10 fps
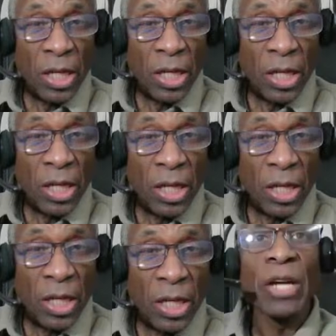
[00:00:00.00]
great
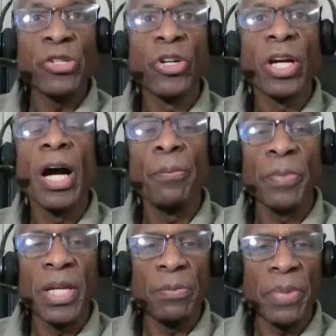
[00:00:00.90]
thing about your
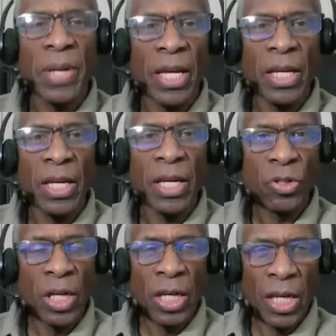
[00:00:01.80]
company page